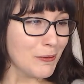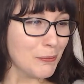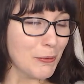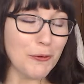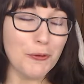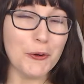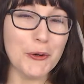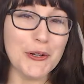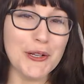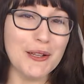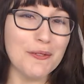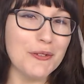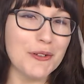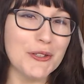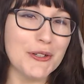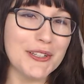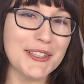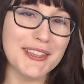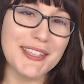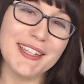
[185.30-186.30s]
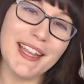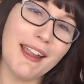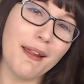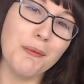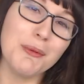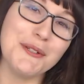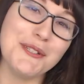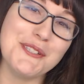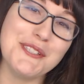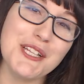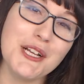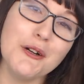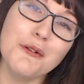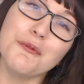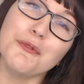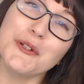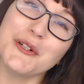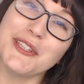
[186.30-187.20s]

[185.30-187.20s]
Before you even look at the cable itself,